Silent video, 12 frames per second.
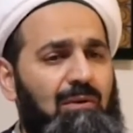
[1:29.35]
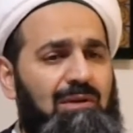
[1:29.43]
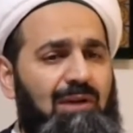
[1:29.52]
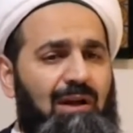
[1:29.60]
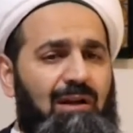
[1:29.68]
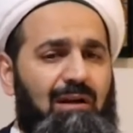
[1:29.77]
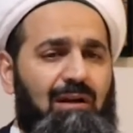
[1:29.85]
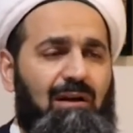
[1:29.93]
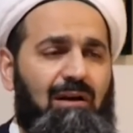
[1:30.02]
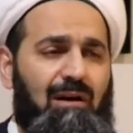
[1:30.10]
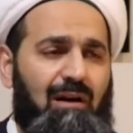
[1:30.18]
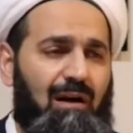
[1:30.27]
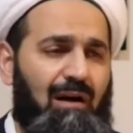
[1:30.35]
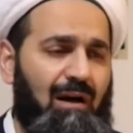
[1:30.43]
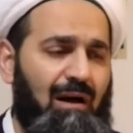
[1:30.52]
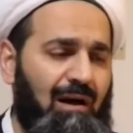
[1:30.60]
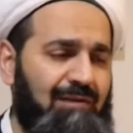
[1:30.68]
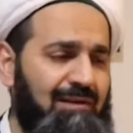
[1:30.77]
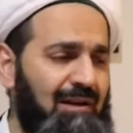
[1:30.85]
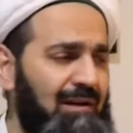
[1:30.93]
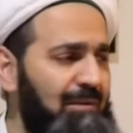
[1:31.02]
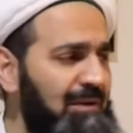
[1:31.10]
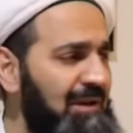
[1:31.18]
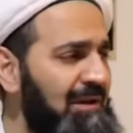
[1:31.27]
ta'ala ataqa
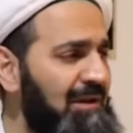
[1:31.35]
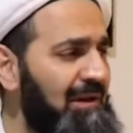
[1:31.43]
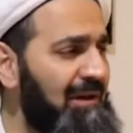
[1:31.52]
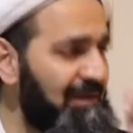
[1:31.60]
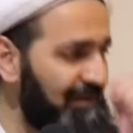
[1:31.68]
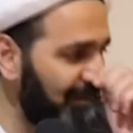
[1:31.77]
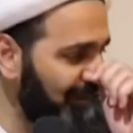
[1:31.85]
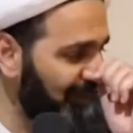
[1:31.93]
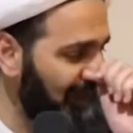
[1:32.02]
min an-nar.